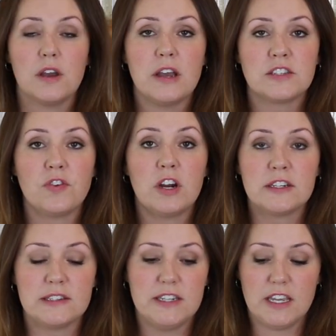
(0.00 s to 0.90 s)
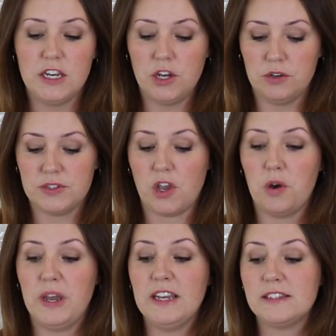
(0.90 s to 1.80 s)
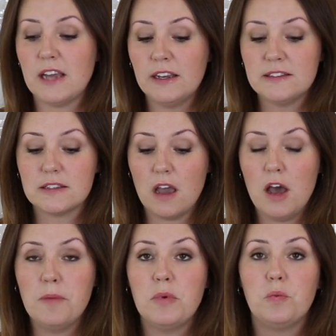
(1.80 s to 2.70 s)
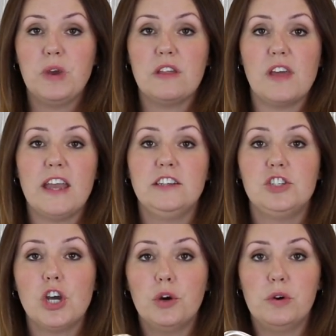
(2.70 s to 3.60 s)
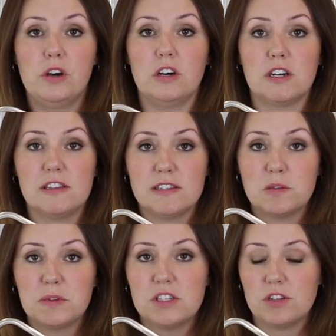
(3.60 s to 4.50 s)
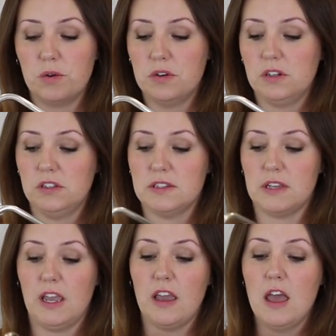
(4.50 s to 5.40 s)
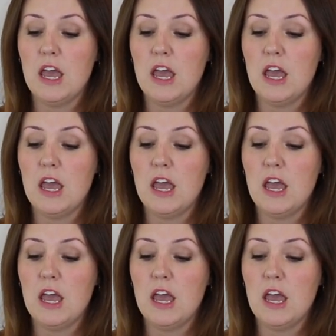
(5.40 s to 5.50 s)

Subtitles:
As far as sticky doughs go, it does come with a dough hook. This is what the dough hook looks like.